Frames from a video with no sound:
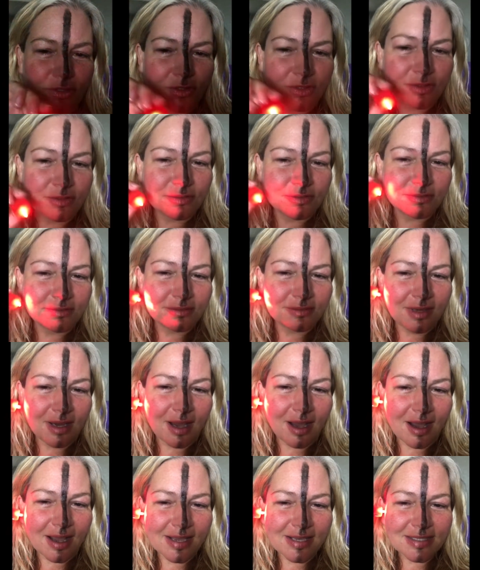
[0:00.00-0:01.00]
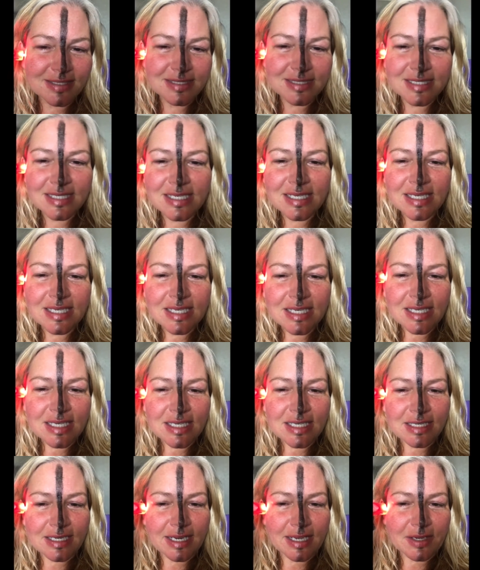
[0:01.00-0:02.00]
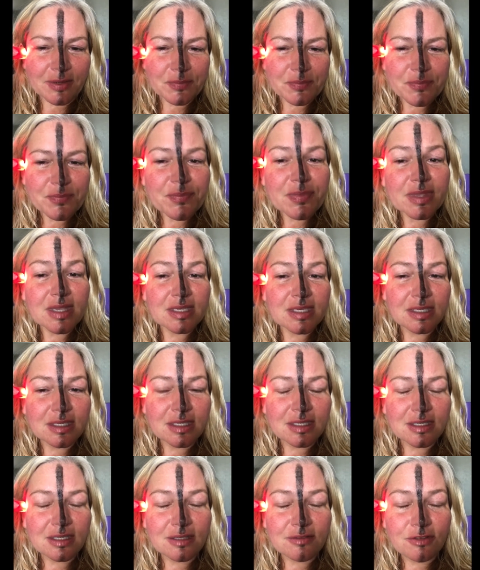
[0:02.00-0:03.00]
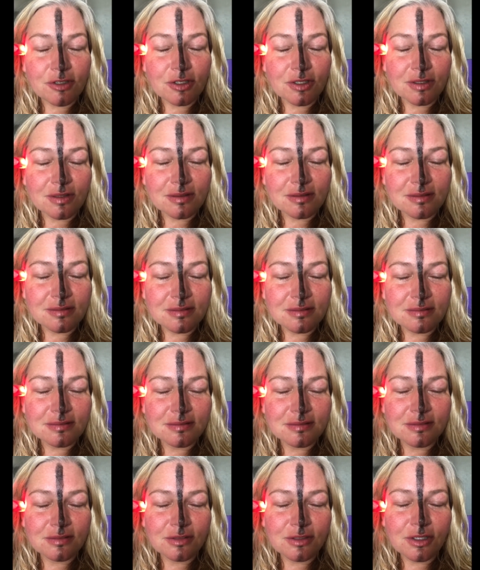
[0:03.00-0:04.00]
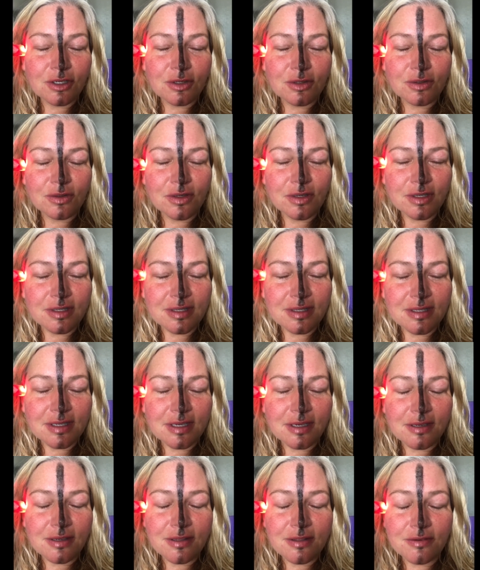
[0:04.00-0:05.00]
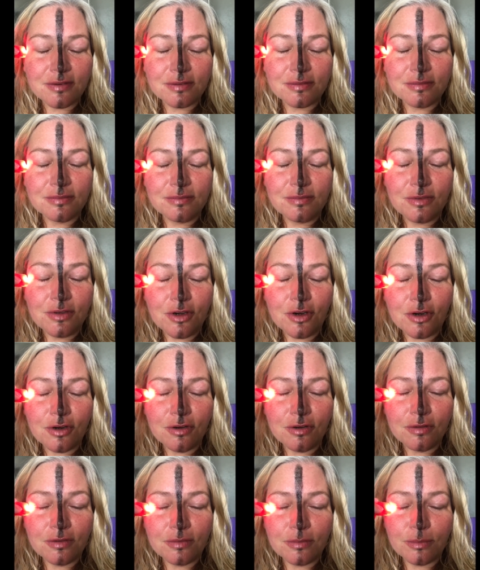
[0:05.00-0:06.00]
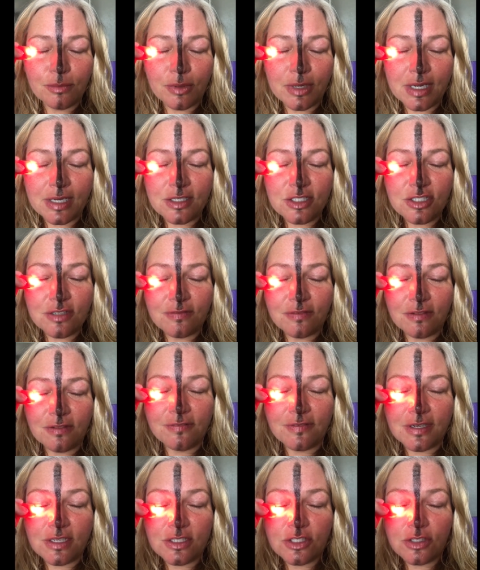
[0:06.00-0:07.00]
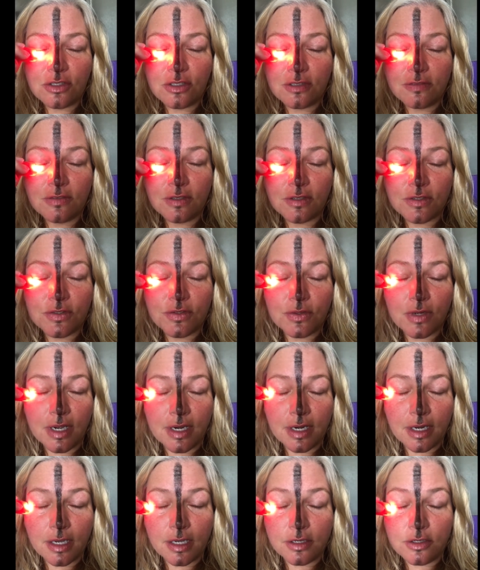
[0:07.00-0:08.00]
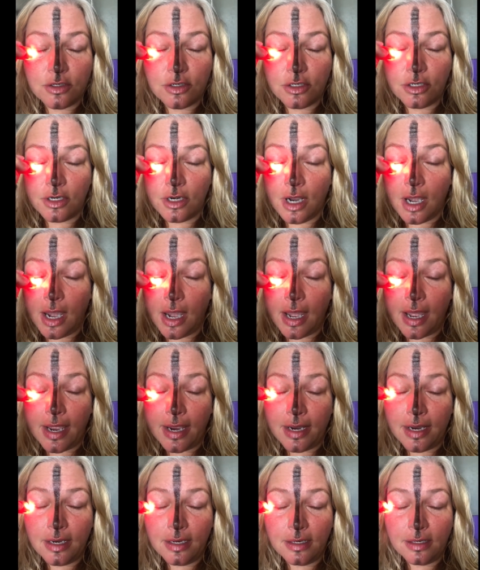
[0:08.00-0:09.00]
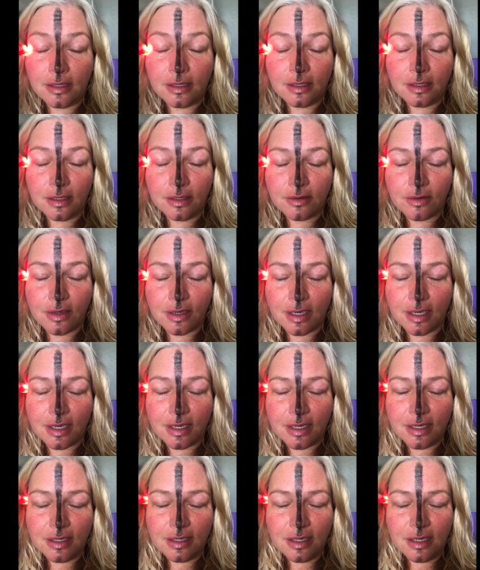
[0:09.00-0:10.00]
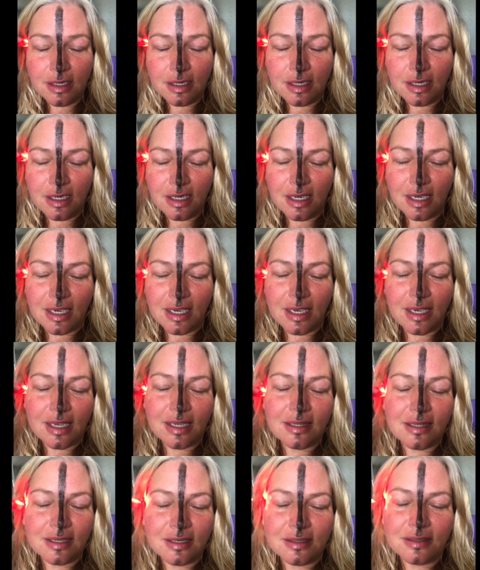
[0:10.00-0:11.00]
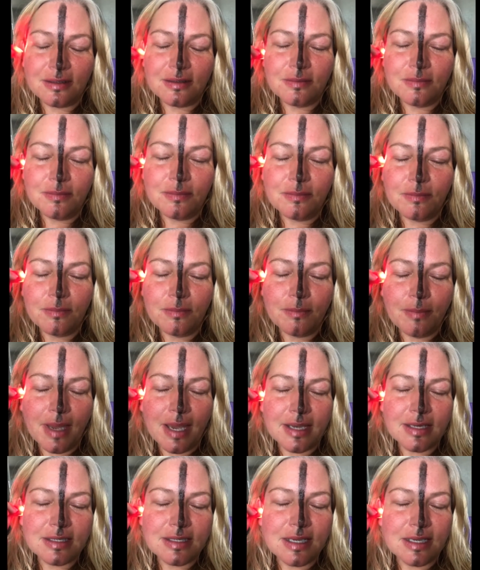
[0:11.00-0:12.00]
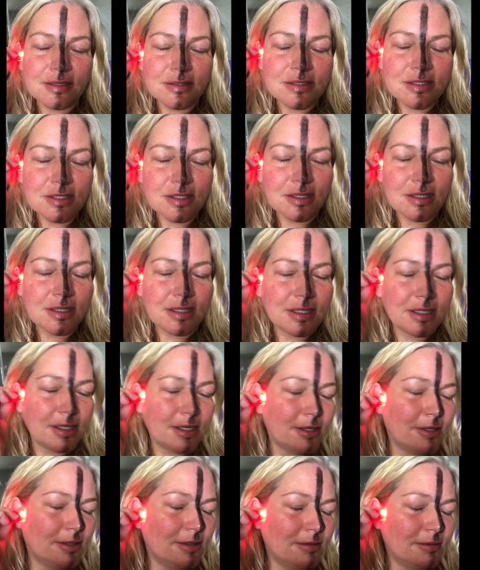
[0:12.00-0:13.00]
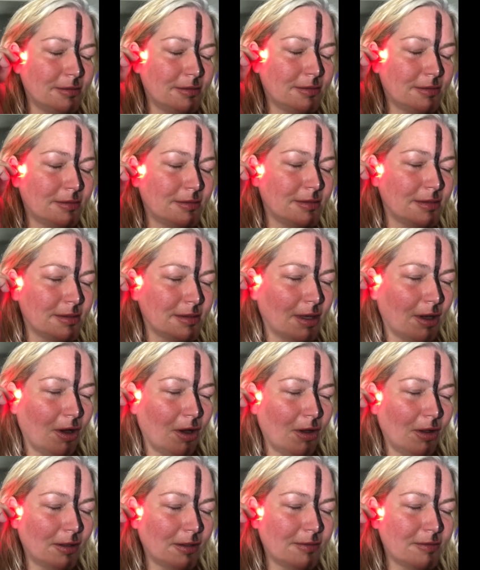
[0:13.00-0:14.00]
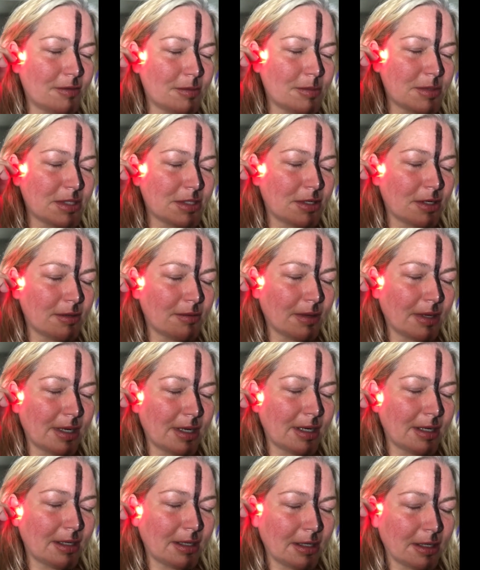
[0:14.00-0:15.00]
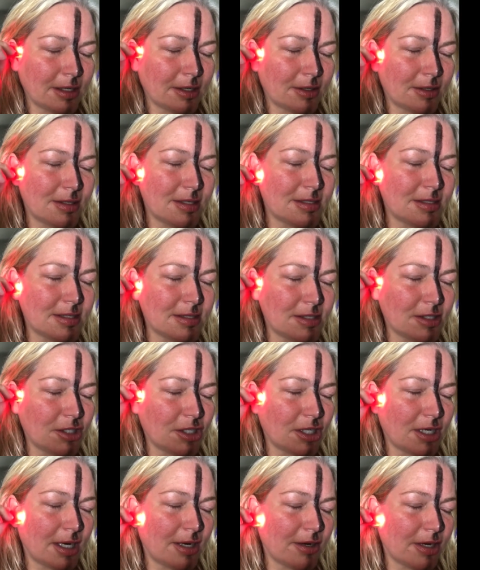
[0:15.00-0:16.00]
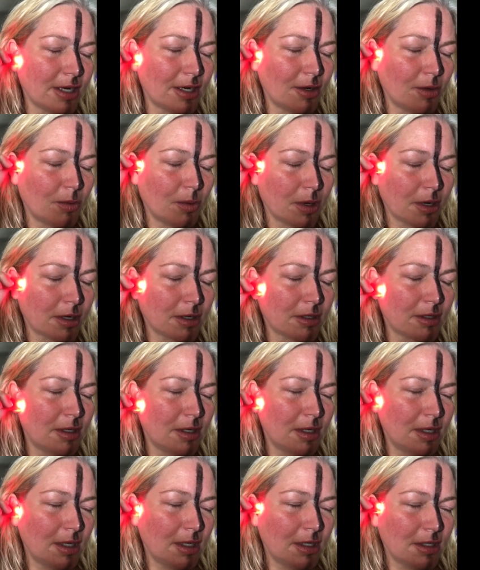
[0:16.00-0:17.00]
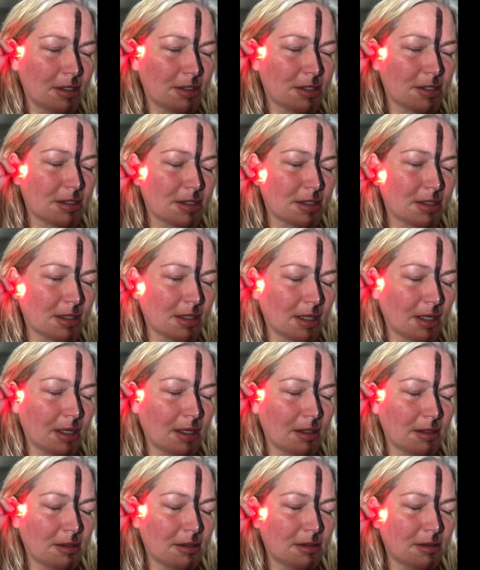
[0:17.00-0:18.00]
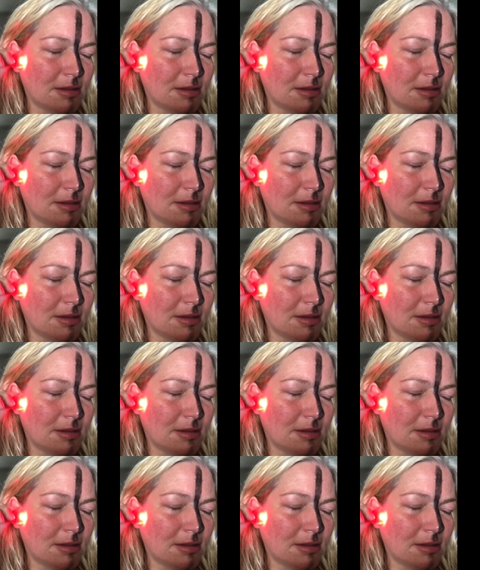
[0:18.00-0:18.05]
your eyes. Now, if you go, another branch facial nerve goes right under your eye, okay, and then back down to the ear. All of them start right in here, and this is a good area to work just to get